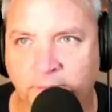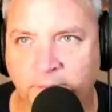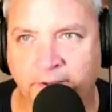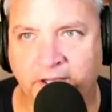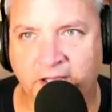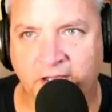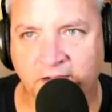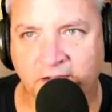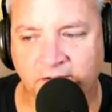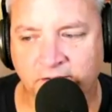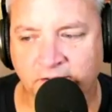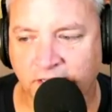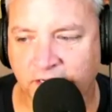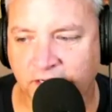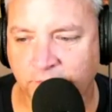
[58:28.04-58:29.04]
pack,
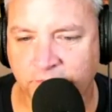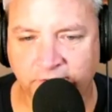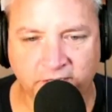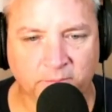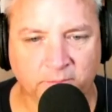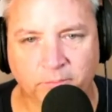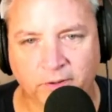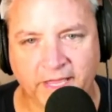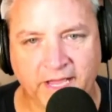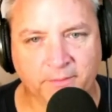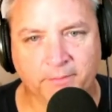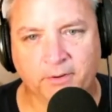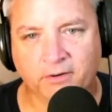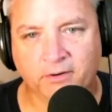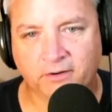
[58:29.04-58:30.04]
and it was like a black
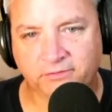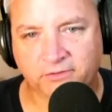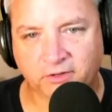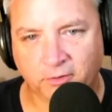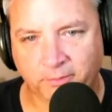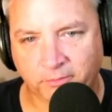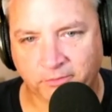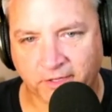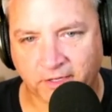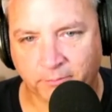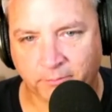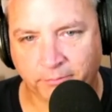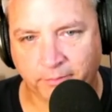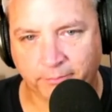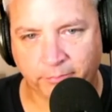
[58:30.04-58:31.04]
bar of soap. It was like a
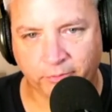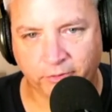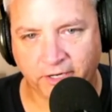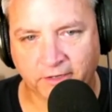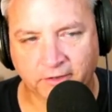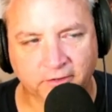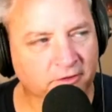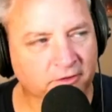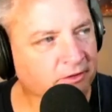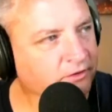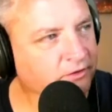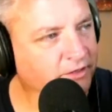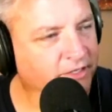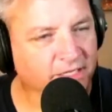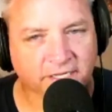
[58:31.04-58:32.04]
brick.
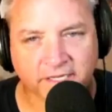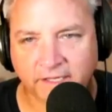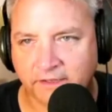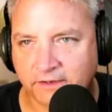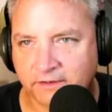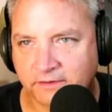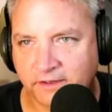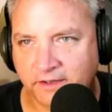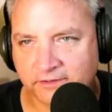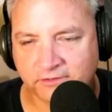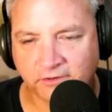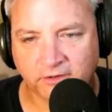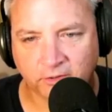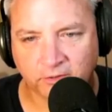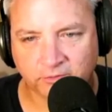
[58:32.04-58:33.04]
And I
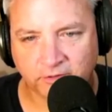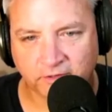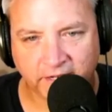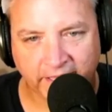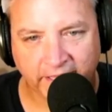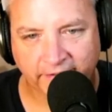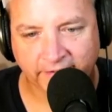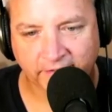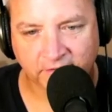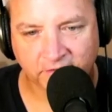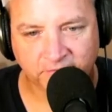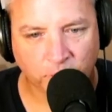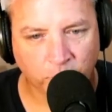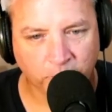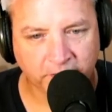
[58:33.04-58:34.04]
started using it. It had like an
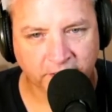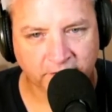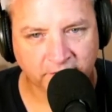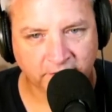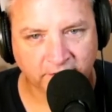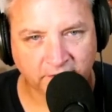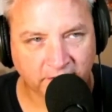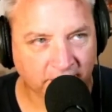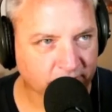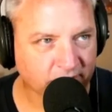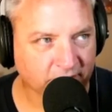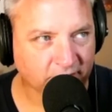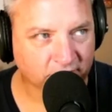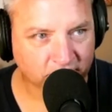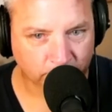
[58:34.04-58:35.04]
exfoliant in it. And I was
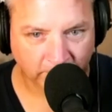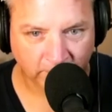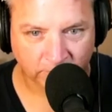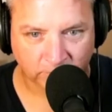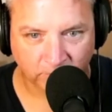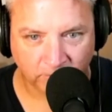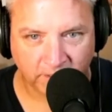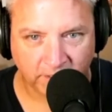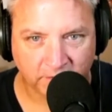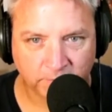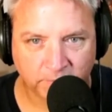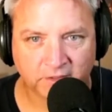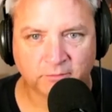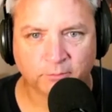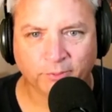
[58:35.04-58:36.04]
like, it smells great,
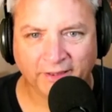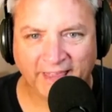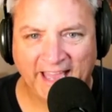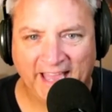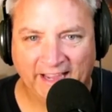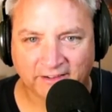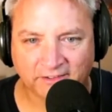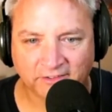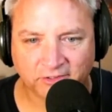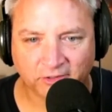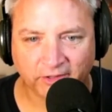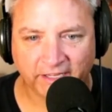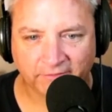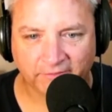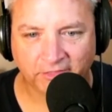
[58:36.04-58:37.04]
but it's black. So
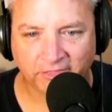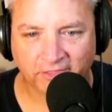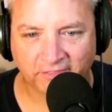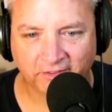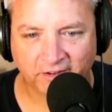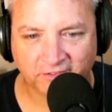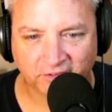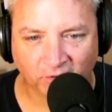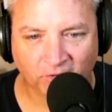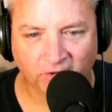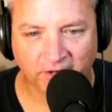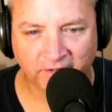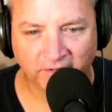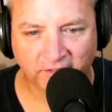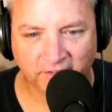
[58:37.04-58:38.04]
like everything that it's
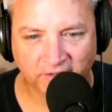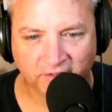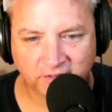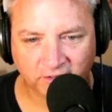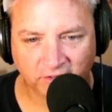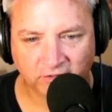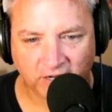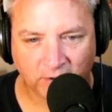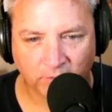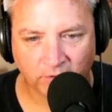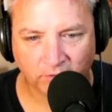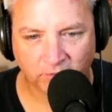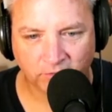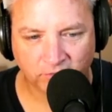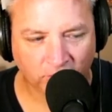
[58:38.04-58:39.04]
on in the
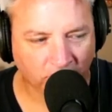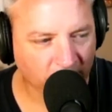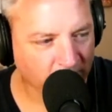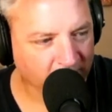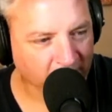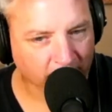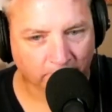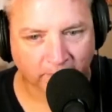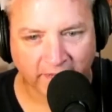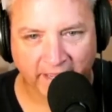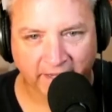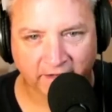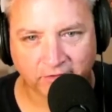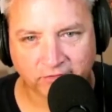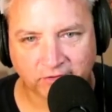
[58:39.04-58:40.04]
shower started looking
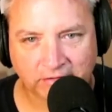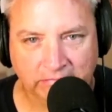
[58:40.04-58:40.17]
black. And I was like,